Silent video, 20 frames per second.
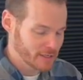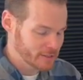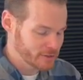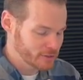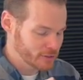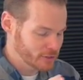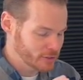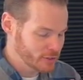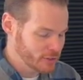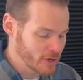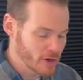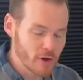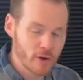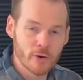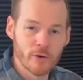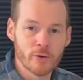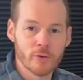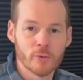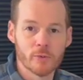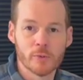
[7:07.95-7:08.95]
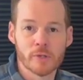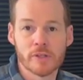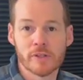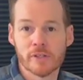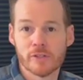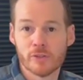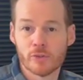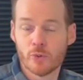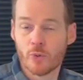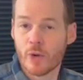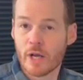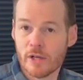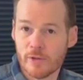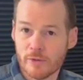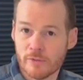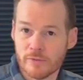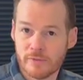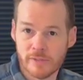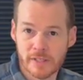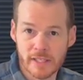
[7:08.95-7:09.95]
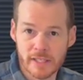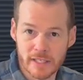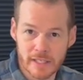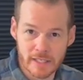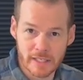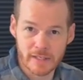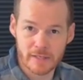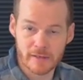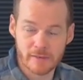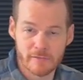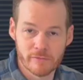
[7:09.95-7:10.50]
to go with the 12D